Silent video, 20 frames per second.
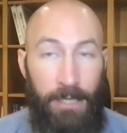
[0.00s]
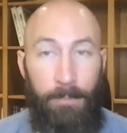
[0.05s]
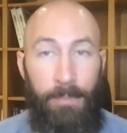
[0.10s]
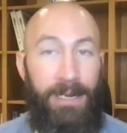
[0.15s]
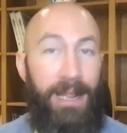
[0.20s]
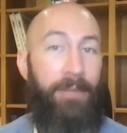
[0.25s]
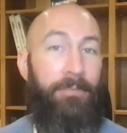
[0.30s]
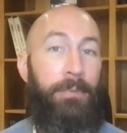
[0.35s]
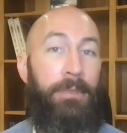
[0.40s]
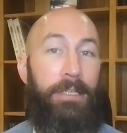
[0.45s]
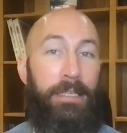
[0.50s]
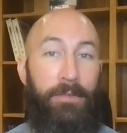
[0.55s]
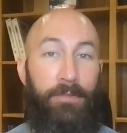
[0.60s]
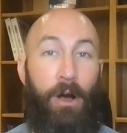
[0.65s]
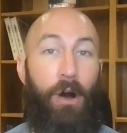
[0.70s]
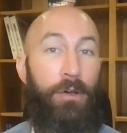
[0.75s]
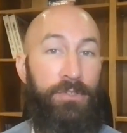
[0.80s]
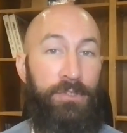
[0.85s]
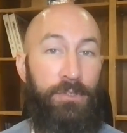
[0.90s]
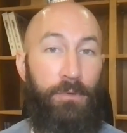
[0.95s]
But I believe
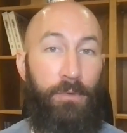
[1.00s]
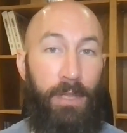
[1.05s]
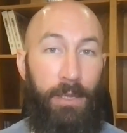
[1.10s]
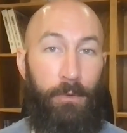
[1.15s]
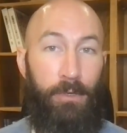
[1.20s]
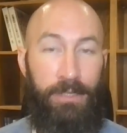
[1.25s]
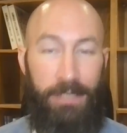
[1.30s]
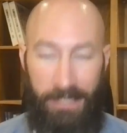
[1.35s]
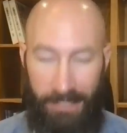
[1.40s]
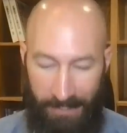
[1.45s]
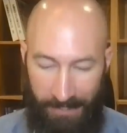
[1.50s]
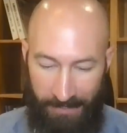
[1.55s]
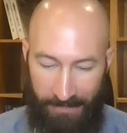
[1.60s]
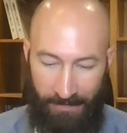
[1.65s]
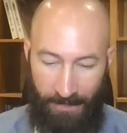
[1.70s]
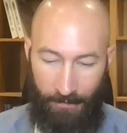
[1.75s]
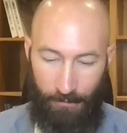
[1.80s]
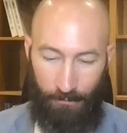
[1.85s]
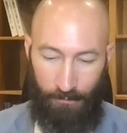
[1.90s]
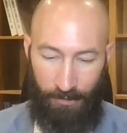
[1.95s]
also they would need
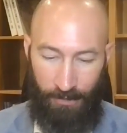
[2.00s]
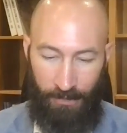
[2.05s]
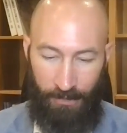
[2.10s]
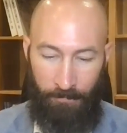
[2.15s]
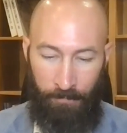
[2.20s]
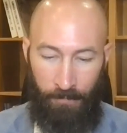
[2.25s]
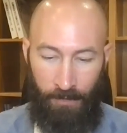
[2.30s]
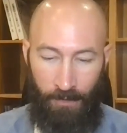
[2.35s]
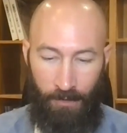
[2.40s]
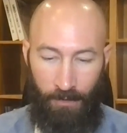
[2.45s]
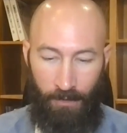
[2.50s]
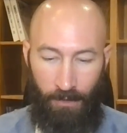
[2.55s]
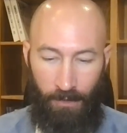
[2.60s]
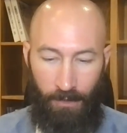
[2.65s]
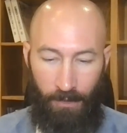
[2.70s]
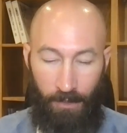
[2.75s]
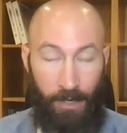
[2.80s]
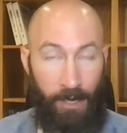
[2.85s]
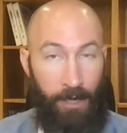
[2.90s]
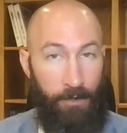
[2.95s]
not only
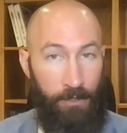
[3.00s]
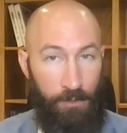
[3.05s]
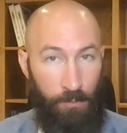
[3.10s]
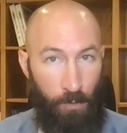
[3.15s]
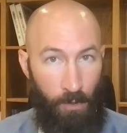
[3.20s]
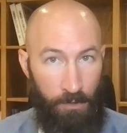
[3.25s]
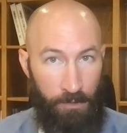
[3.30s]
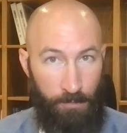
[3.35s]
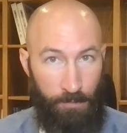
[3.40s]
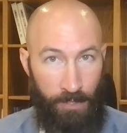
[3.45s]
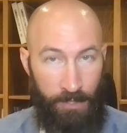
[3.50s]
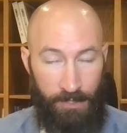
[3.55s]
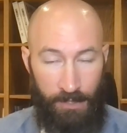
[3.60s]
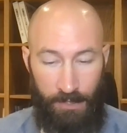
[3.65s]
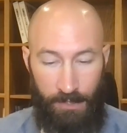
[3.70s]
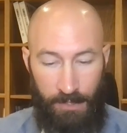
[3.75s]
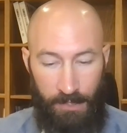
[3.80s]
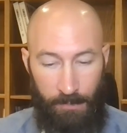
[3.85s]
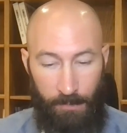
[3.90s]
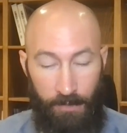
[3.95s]
a Harris-Walz
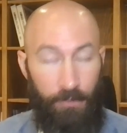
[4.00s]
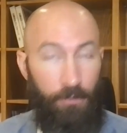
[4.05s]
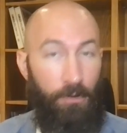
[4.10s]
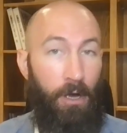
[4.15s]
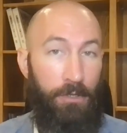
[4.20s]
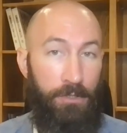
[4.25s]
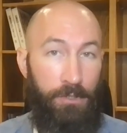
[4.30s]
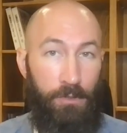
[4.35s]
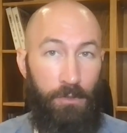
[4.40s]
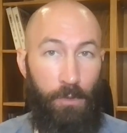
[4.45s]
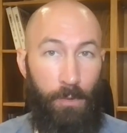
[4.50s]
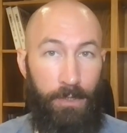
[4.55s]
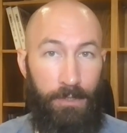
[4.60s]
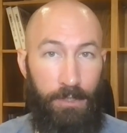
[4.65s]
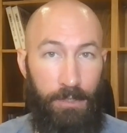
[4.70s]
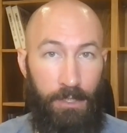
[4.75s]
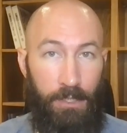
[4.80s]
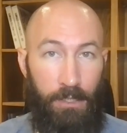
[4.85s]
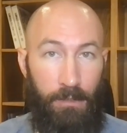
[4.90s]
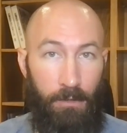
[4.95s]
presidency, but they're also going
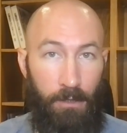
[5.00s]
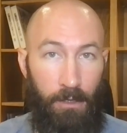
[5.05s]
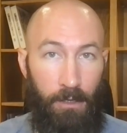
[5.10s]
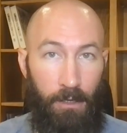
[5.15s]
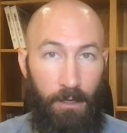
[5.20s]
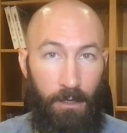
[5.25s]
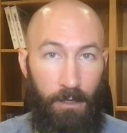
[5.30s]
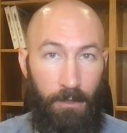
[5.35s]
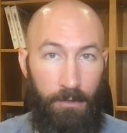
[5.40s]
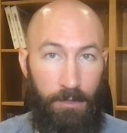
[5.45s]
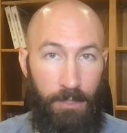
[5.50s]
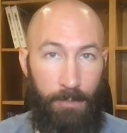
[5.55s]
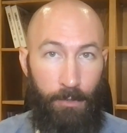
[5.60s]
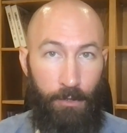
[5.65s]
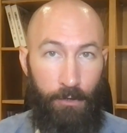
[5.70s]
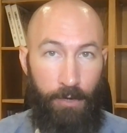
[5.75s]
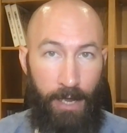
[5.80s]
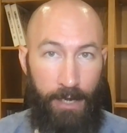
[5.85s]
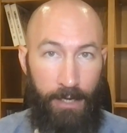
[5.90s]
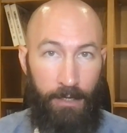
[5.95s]
to need a
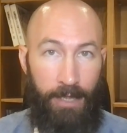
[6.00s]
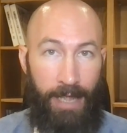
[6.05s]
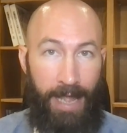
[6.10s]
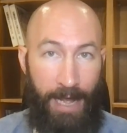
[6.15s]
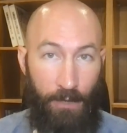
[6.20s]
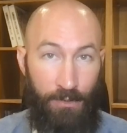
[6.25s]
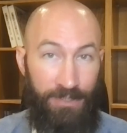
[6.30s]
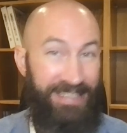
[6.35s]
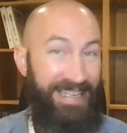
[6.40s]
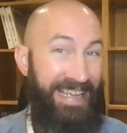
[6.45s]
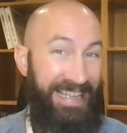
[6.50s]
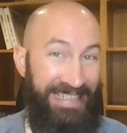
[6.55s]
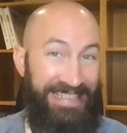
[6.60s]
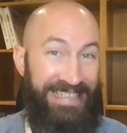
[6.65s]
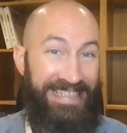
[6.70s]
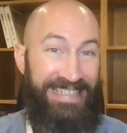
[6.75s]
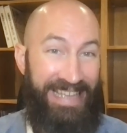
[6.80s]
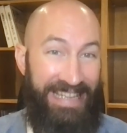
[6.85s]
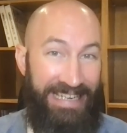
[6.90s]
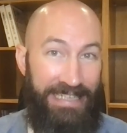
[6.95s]
Democratic House and
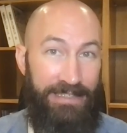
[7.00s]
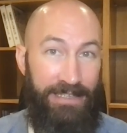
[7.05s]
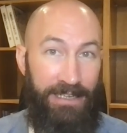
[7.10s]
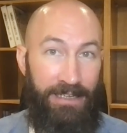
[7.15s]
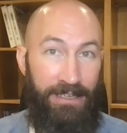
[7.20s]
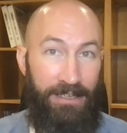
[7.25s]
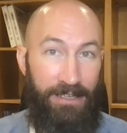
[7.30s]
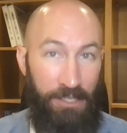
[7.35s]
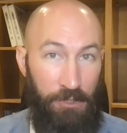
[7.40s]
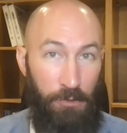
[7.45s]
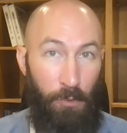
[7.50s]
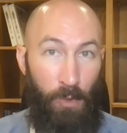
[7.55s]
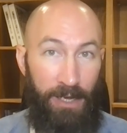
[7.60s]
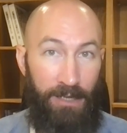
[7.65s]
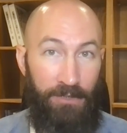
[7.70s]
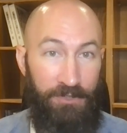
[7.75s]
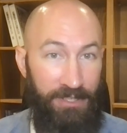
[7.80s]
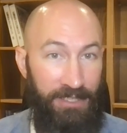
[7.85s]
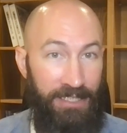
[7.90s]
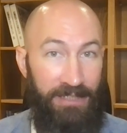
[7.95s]
Senate as
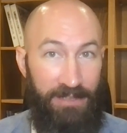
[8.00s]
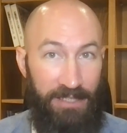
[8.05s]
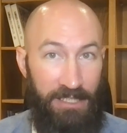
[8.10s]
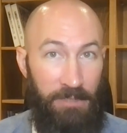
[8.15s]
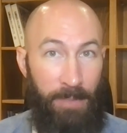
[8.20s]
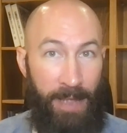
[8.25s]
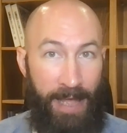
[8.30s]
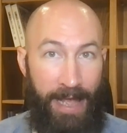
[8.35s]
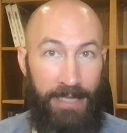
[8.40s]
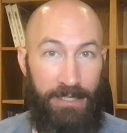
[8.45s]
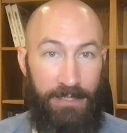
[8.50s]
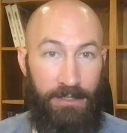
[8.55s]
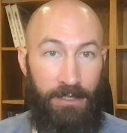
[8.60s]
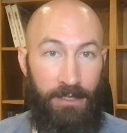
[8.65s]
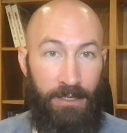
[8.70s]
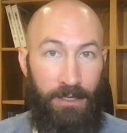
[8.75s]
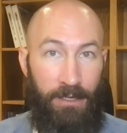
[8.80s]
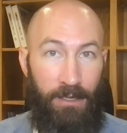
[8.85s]
well to get this passed.